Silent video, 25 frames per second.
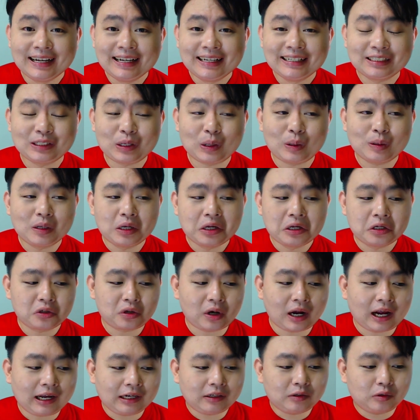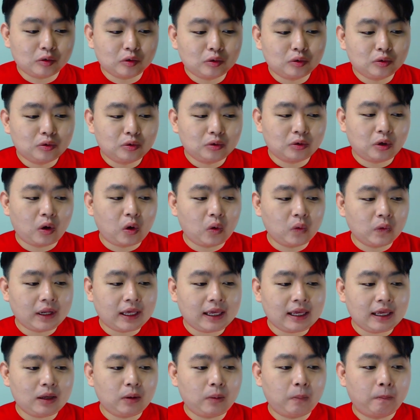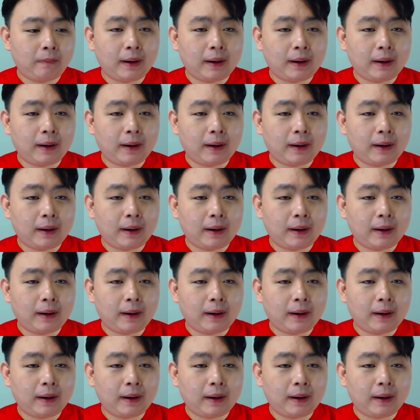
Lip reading: So try to only